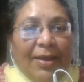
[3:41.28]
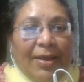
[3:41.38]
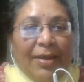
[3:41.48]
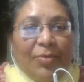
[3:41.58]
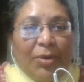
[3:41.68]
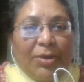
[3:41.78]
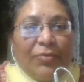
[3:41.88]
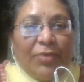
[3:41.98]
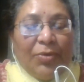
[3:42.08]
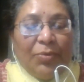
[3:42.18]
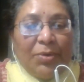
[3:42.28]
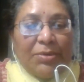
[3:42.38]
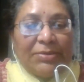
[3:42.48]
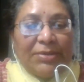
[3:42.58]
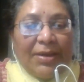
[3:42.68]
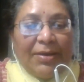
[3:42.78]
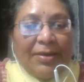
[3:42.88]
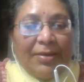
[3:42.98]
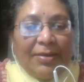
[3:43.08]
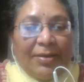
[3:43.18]
And what I found was that
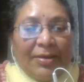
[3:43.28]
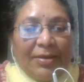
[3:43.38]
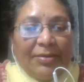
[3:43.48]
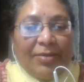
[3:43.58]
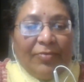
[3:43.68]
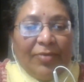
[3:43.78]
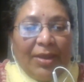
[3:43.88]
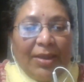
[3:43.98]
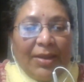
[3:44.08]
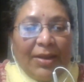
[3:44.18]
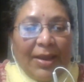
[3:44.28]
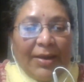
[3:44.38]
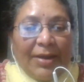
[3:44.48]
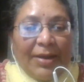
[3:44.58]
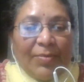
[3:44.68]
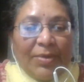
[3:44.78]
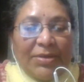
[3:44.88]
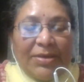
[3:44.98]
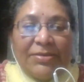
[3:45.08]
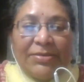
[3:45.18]
the way light language
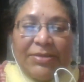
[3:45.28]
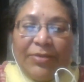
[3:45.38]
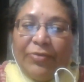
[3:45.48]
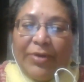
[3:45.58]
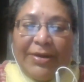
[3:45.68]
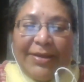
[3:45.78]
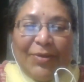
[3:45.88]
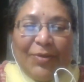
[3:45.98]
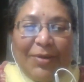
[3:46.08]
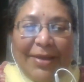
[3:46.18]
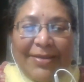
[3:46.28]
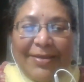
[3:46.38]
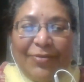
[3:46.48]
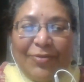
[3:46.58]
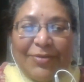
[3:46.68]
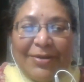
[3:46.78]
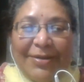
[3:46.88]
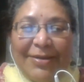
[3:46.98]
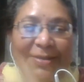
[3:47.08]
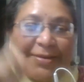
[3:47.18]
is different, you know, like if you
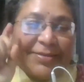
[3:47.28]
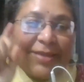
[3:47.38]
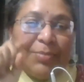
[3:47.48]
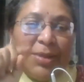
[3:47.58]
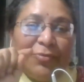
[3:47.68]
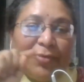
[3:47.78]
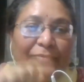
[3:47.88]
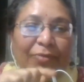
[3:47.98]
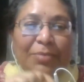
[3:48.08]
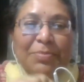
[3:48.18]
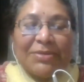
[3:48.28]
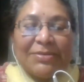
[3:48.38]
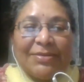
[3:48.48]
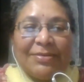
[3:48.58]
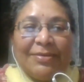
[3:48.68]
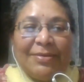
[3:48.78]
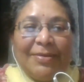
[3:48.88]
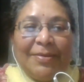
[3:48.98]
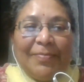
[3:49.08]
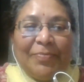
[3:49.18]
heard Tamil from one person,
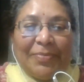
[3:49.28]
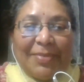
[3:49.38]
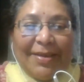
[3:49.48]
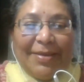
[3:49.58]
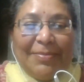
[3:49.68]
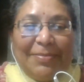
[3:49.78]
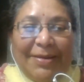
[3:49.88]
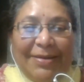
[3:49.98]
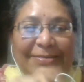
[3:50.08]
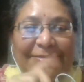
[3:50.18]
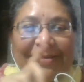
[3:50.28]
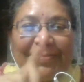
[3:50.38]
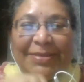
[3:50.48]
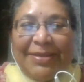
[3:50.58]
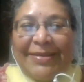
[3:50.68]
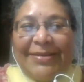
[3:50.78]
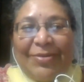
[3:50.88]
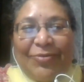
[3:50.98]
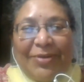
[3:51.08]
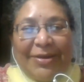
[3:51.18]
but it's something
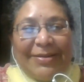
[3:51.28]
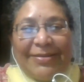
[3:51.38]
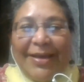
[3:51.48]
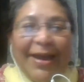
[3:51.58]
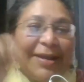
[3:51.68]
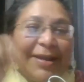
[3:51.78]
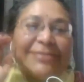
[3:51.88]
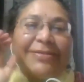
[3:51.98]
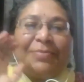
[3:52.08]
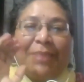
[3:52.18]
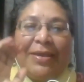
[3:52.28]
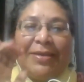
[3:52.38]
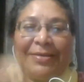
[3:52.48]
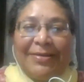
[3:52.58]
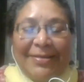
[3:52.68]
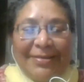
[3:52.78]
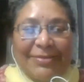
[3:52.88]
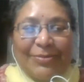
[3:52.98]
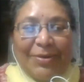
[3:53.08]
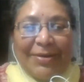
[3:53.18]
different, at least in my hearing.
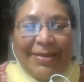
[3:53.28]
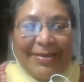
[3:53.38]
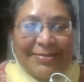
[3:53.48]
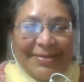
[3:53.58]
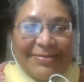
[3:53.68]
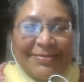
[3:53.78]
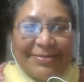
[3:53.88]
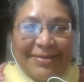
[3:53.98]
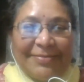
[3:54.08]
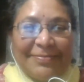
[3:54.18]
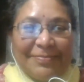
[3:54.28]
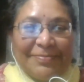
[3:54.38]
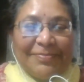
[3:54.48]
That's what I can understand.